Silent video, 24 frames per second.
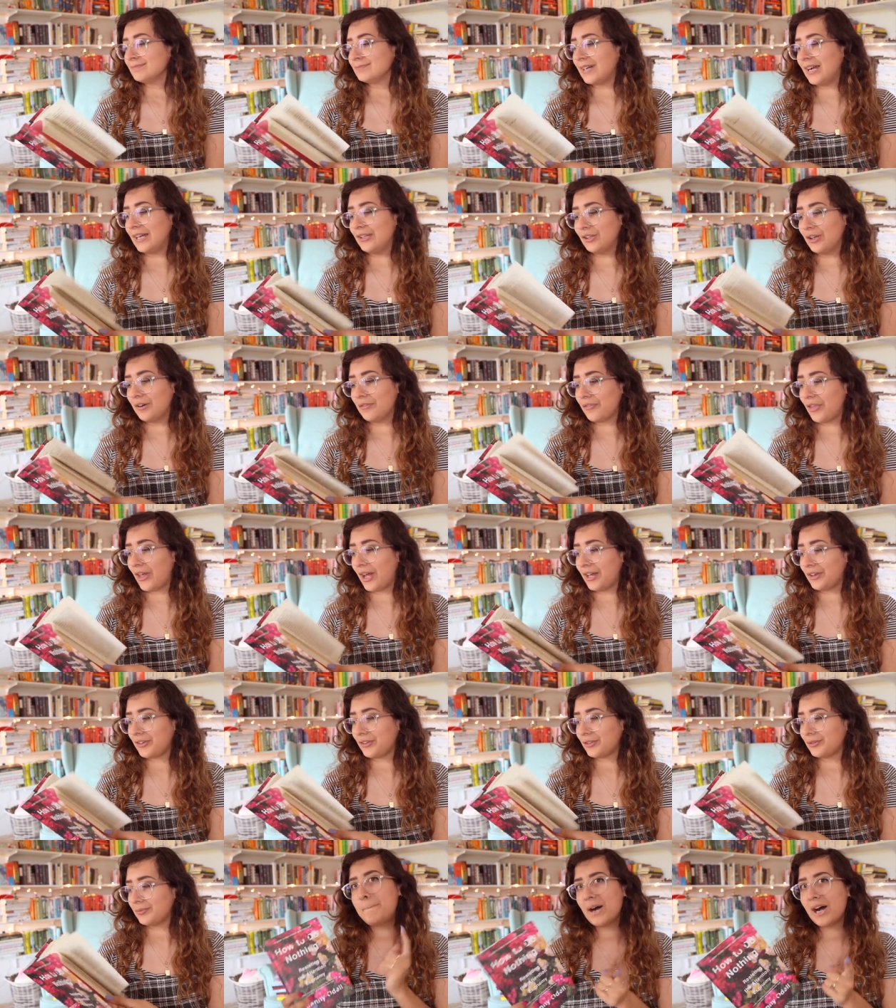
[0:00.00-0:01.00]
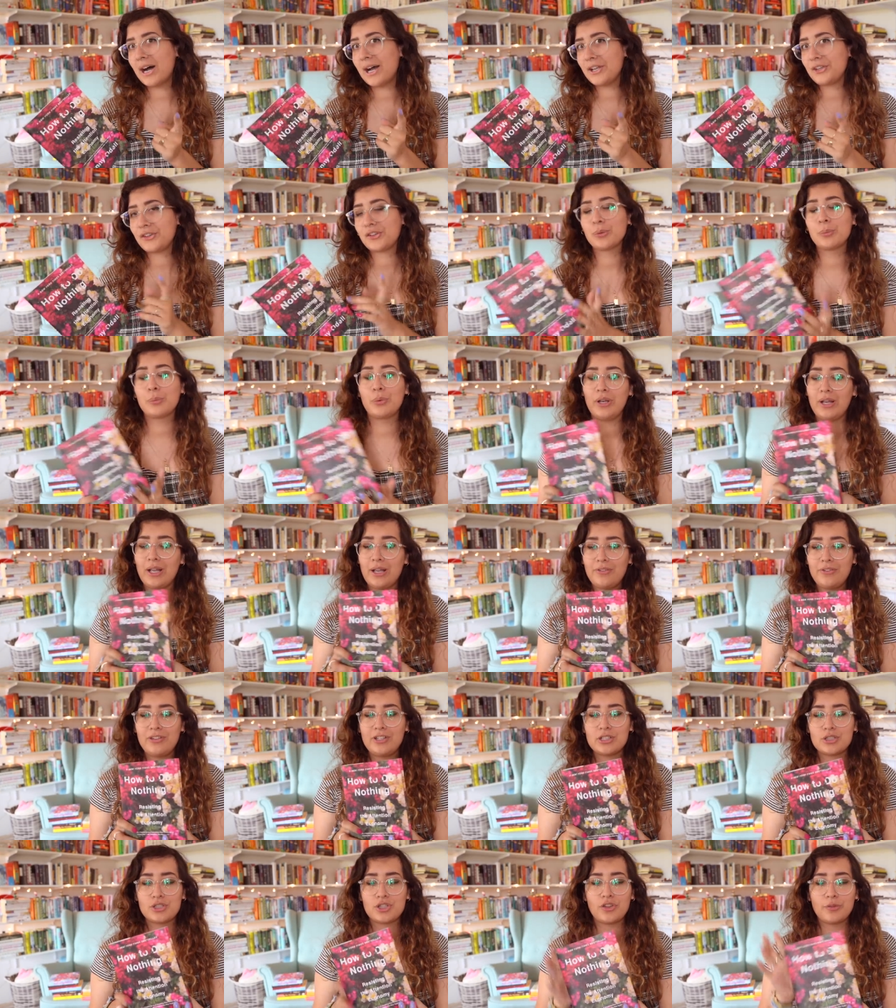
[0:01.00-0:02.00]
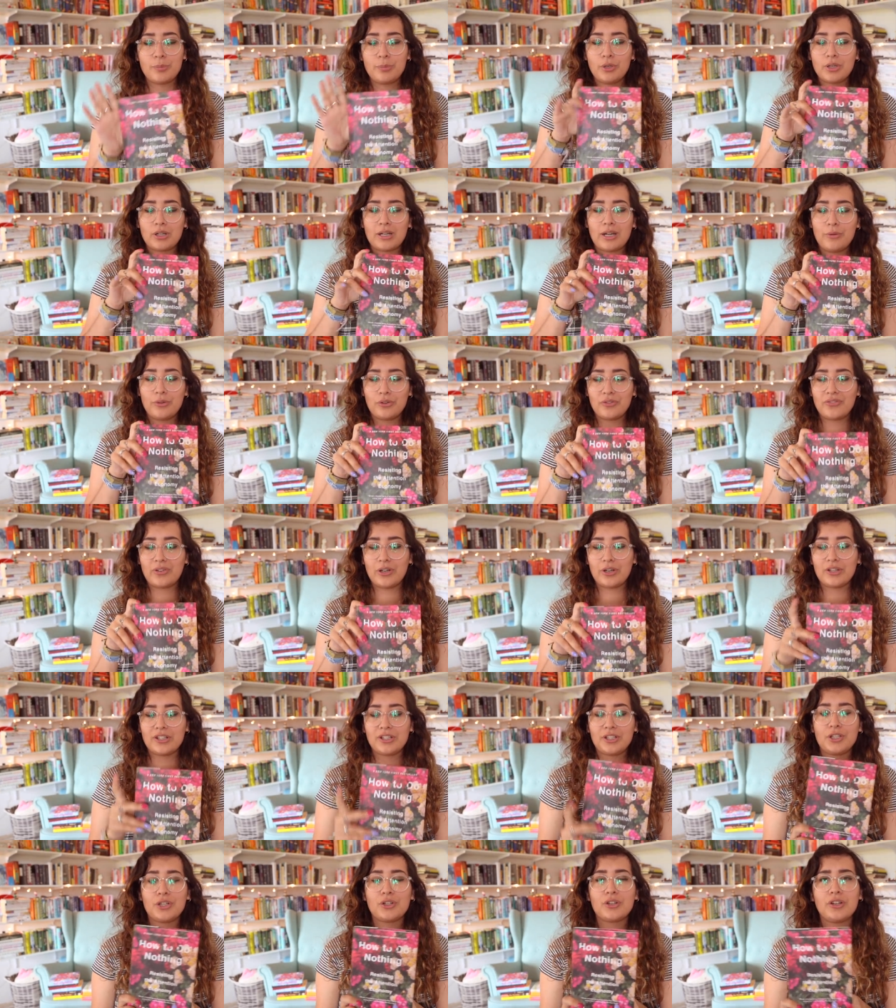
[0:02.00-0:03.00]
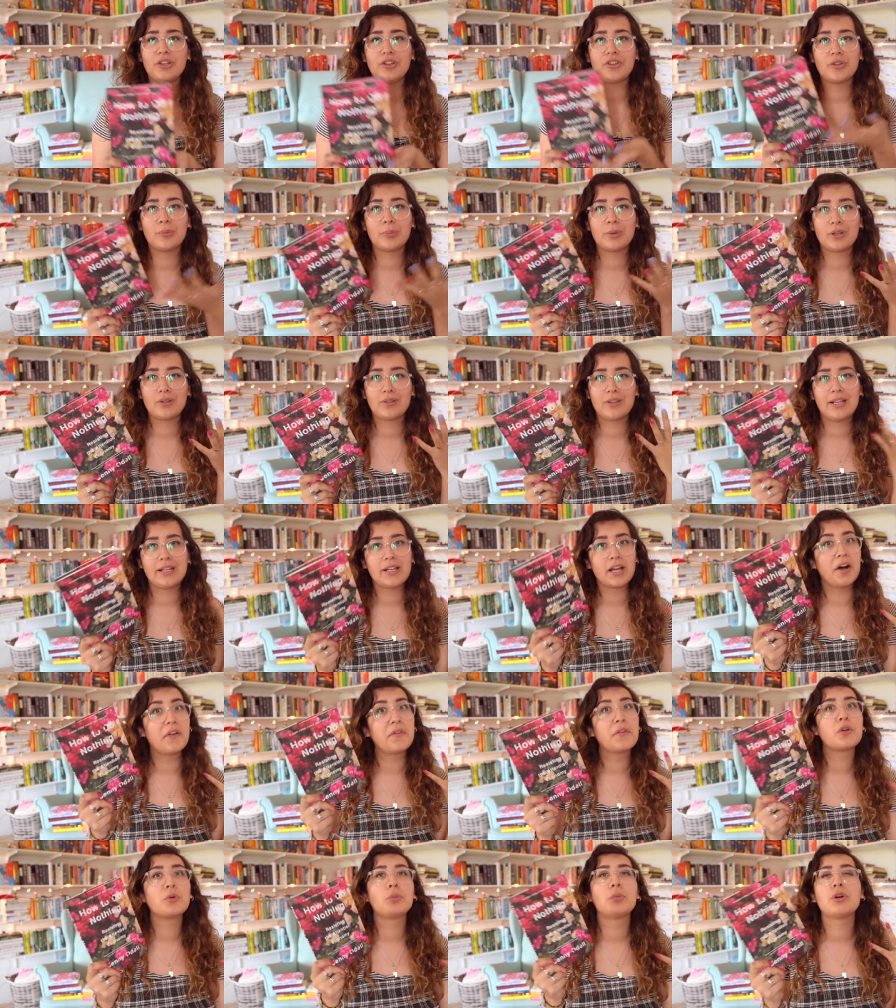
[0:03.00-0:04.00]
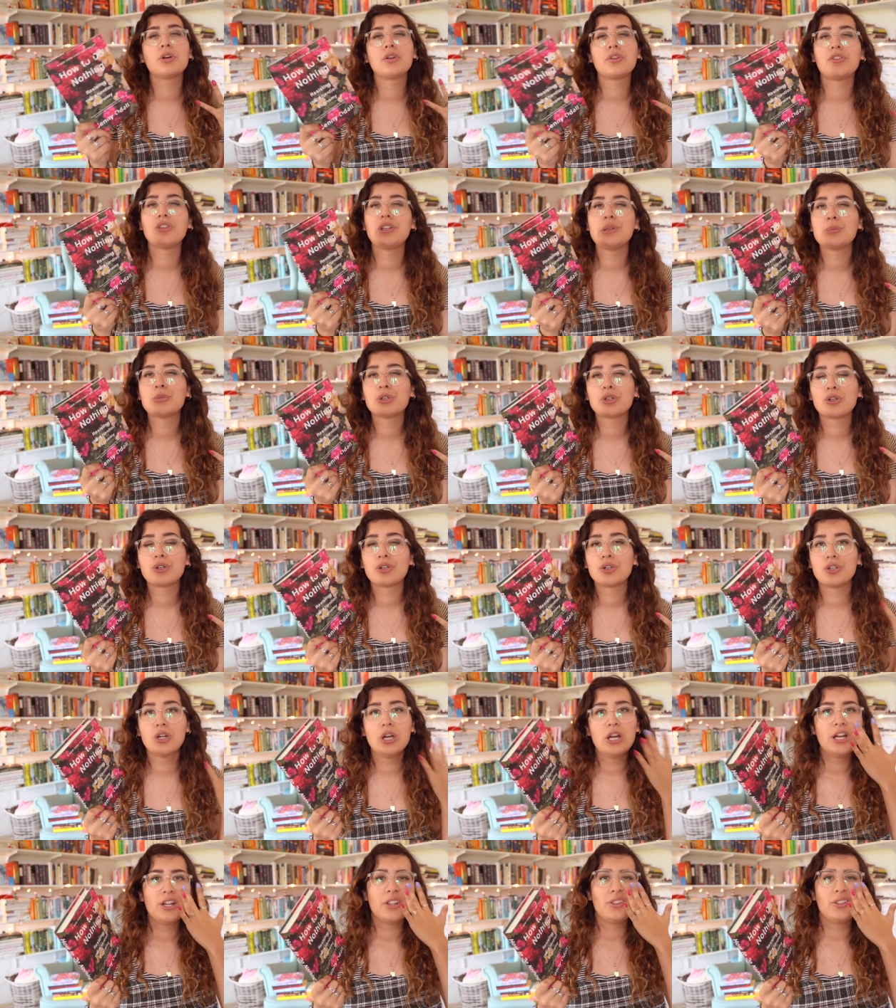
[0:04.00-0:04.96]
I love that. But when I finished this book, I was very curious about like other books similar,